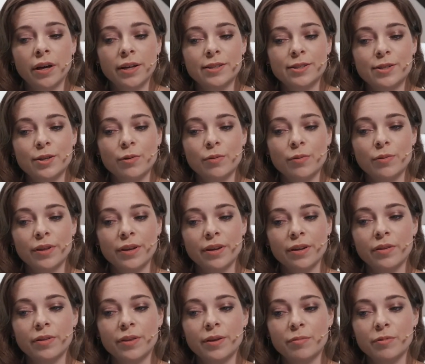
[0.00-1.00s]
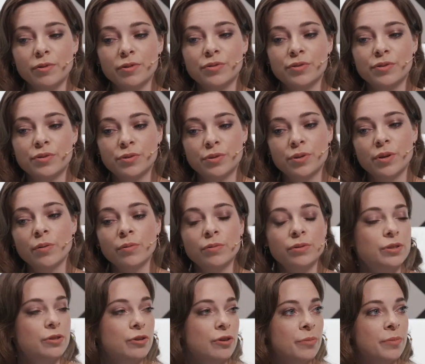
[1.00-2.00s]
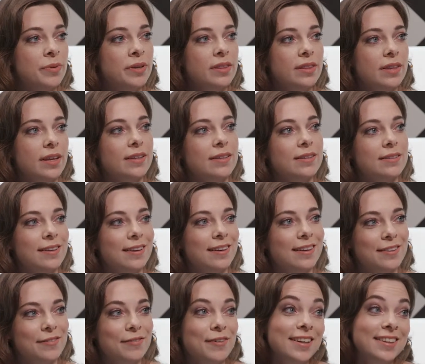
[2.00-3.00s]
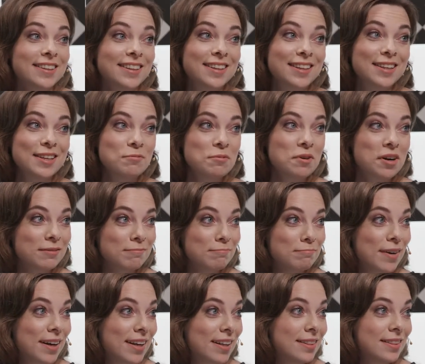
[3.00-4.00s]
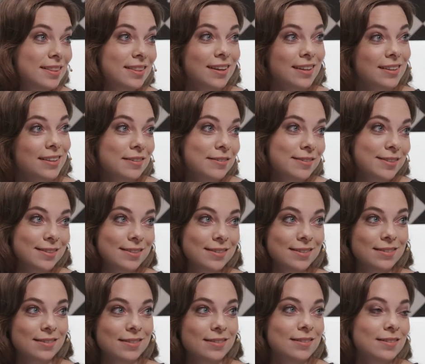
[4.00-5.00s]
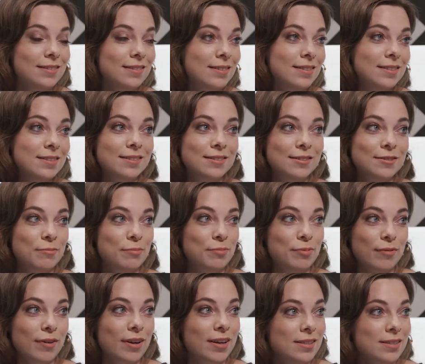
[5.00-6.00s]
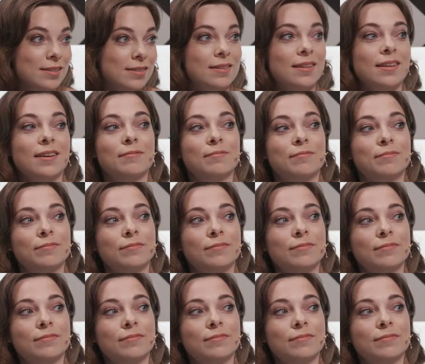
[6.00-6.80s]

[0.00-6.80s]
So they were so determined that the fact that he won might not even surprise them.